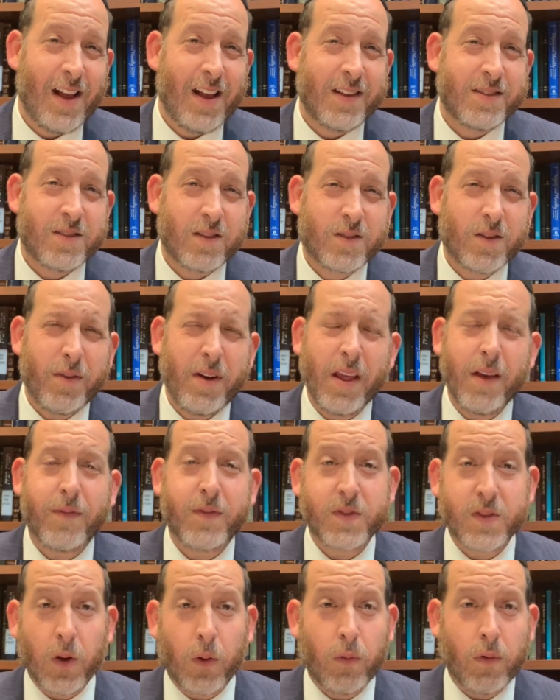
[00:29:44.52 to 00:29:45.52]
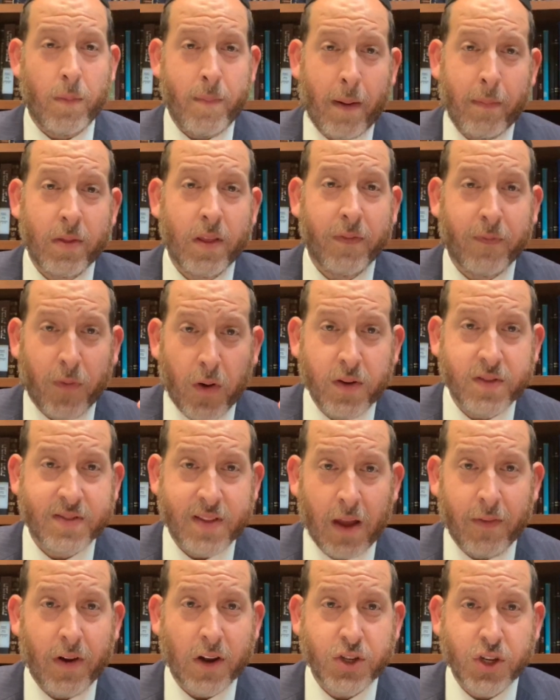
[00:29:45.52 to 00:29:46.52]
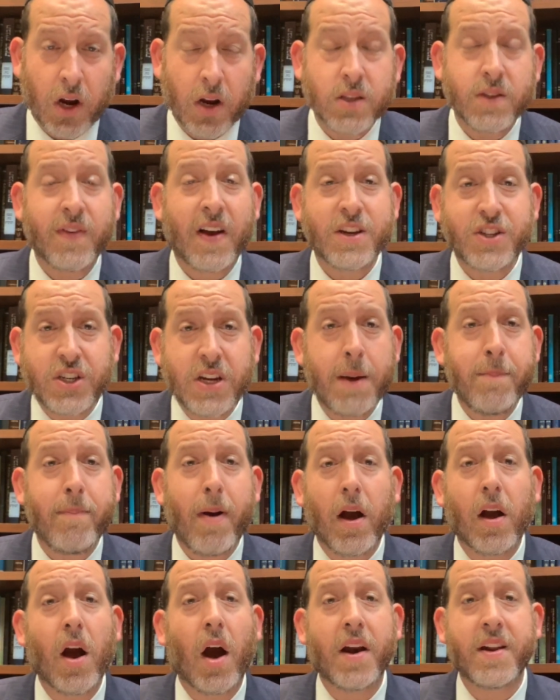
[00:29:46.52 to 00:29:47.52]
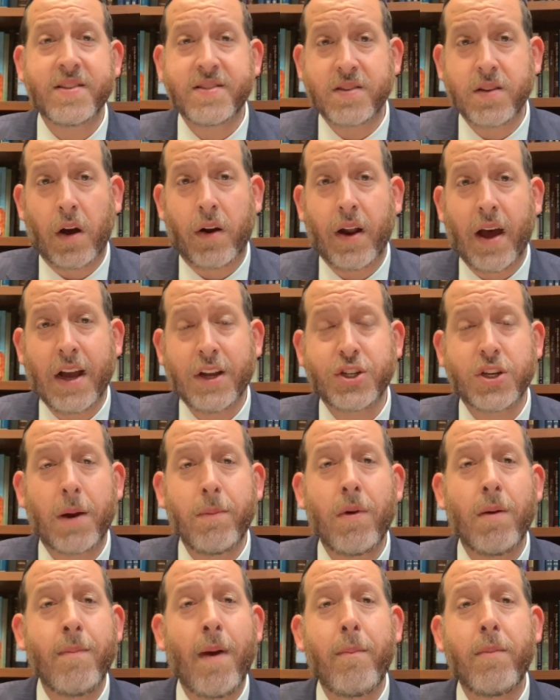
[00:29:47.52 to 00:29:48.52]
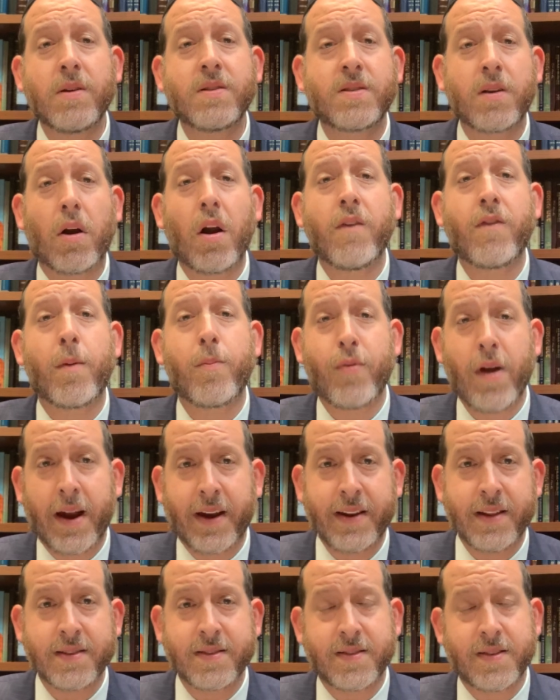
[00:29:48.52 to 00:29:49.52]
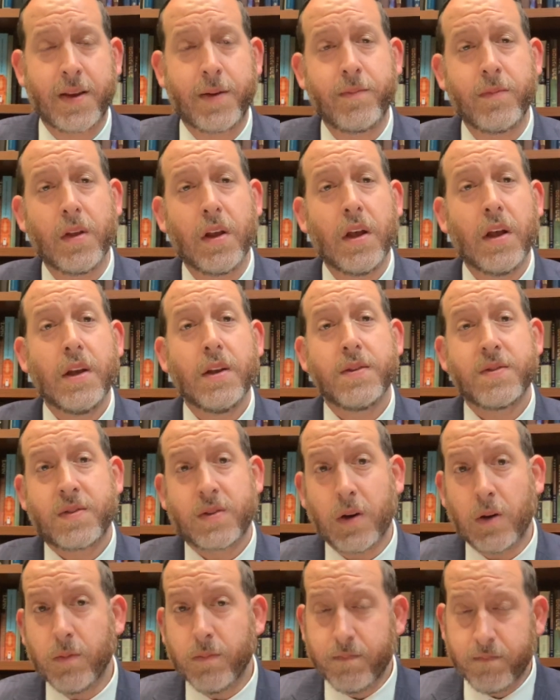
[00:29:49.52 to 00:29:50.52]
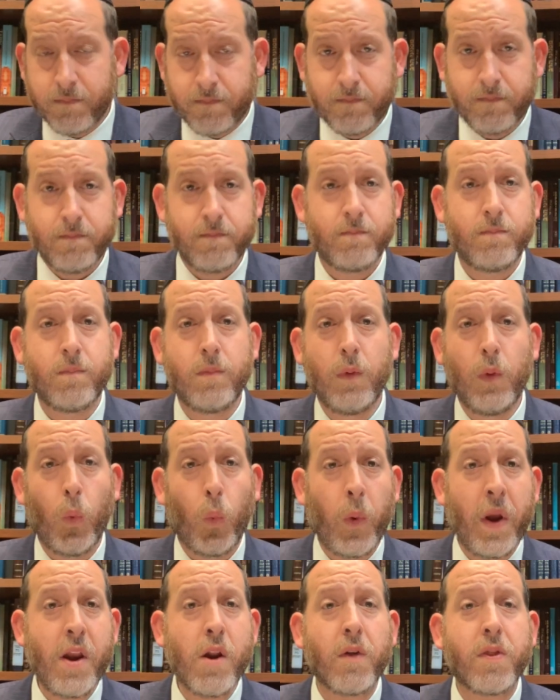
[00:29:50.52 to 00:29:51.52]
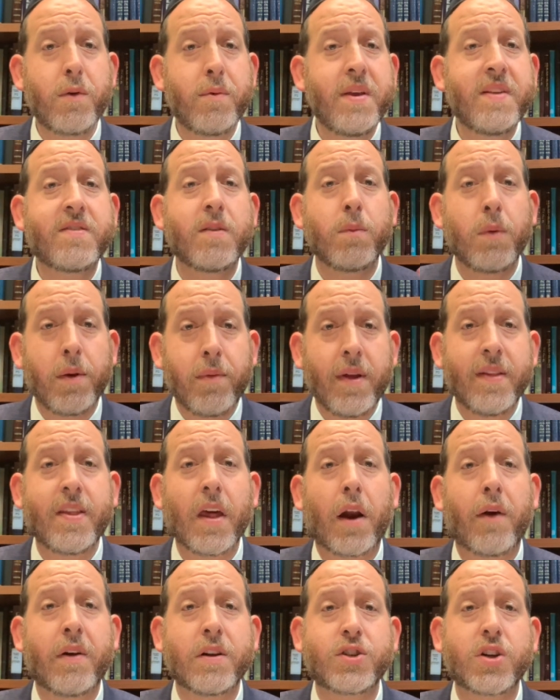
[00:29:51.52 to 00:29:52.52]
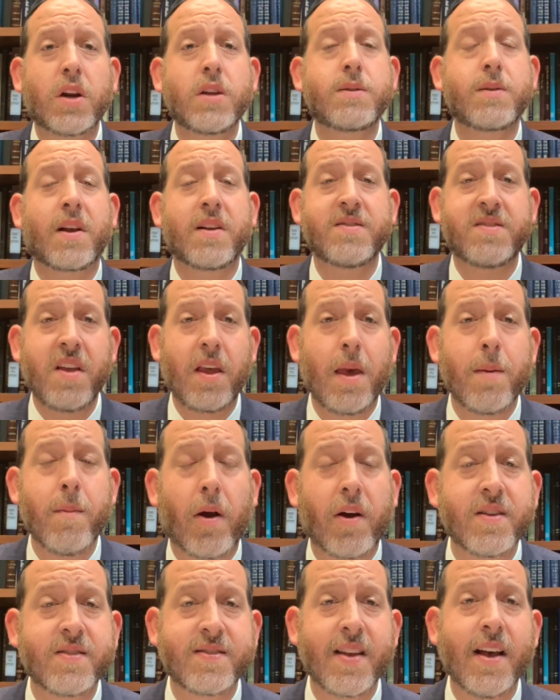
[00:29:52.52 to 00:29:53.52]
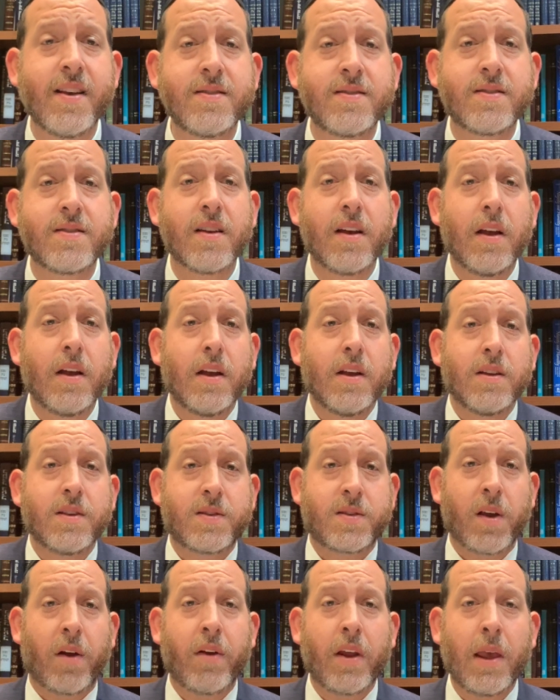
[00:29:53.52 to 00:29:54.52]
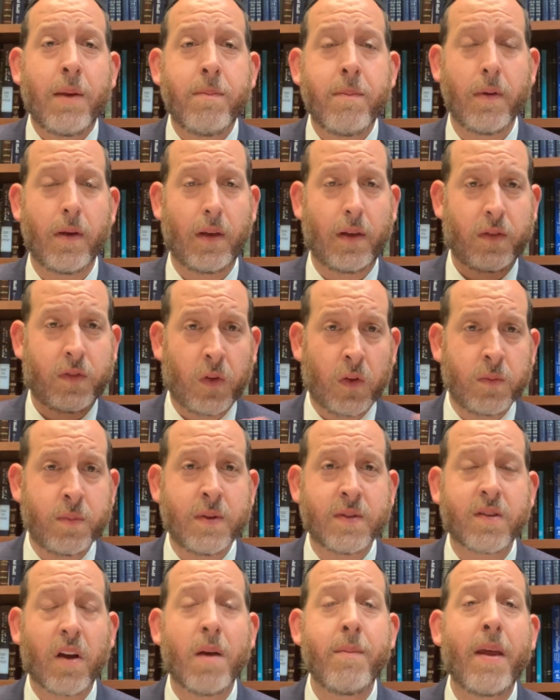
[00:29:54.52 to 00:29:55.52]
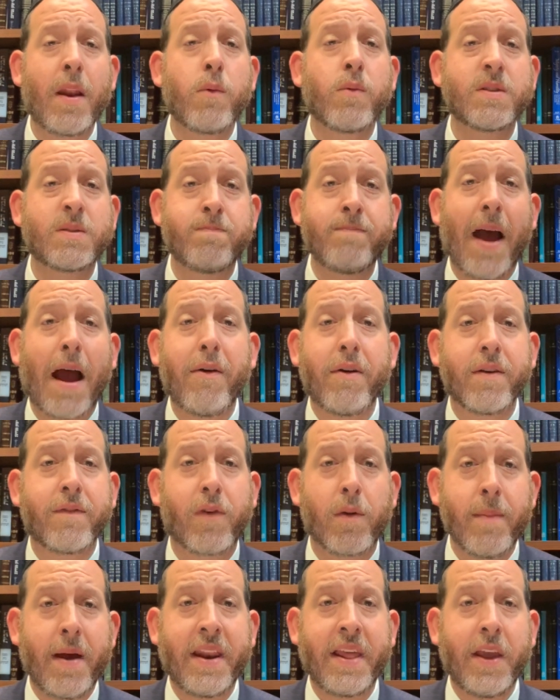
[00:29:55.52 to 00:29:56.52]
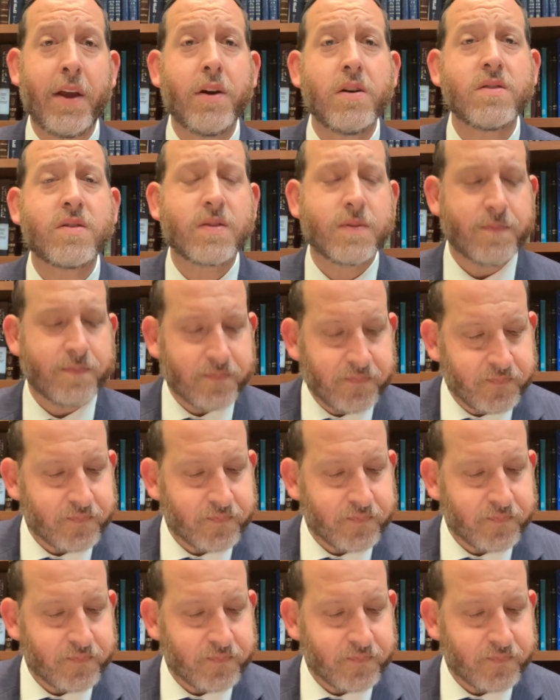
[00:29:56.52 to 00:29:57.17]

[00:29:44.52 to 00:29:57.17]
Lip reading: So remember, the first day of Rosh Hashanah is Vashem Pakar Sarah. Hashem remembered Sarah for pregnancy. So we know the reason we read that on Rosh Hashanah is because the Gemara says Sarah was barren for many years,